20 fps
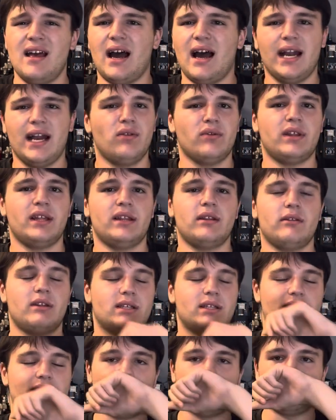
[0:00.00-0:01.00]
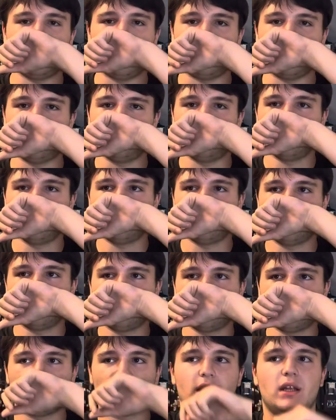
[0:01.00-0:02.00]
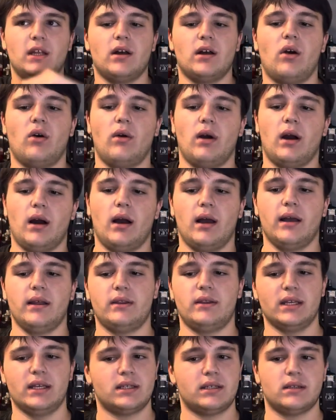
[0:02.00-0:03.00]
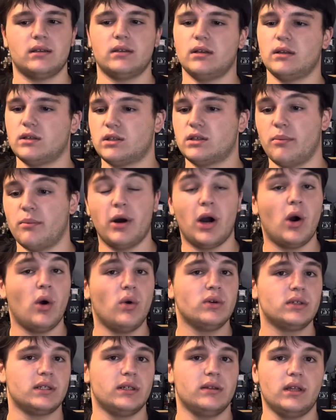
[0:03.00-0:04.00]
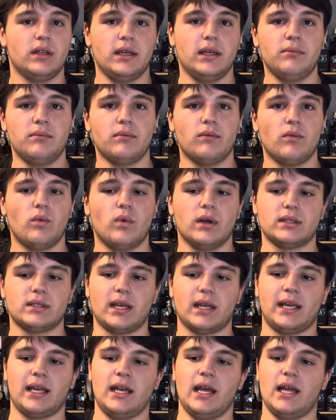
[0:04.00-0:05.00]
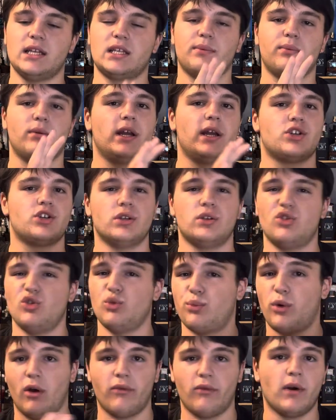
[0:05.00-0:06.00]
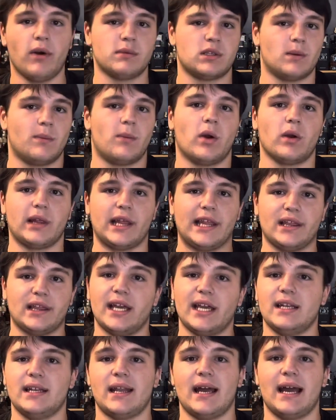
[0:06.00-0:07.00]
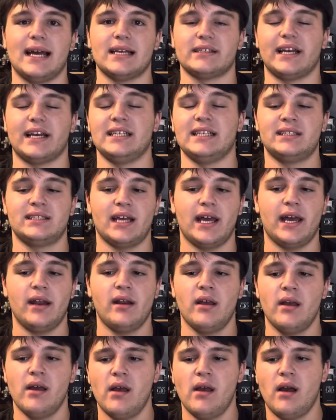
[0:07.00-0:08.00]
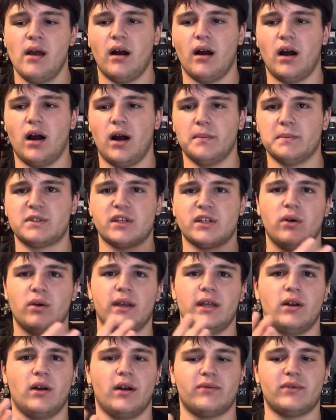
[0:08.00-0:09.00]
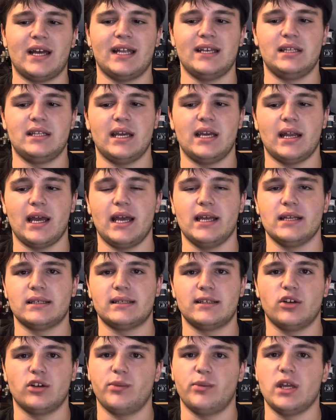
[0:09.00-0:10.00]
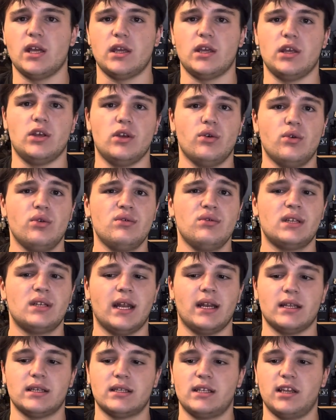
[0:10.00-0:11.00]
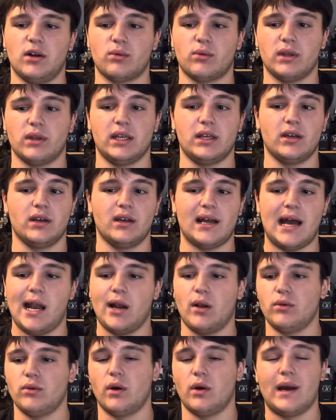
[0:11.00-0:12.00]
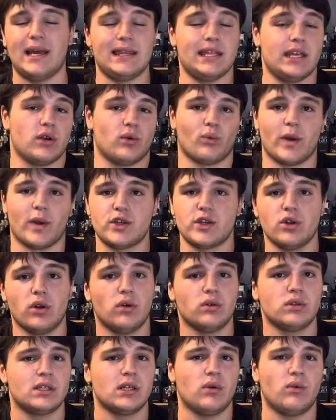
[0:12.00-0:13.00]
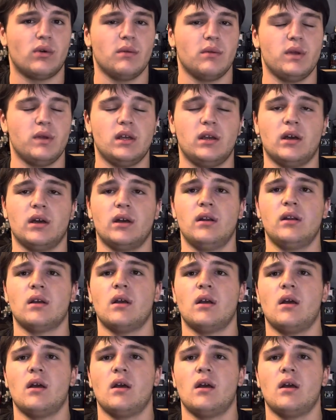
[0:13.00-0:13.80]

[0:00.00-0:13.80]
I don't think that this is outdated. You know, this supposedly was like an inspiration to Parfums de Marly Layton, as I said. So, you know, if that DNA is still being used and is still really good, I don't know why the original still wouldn't be good.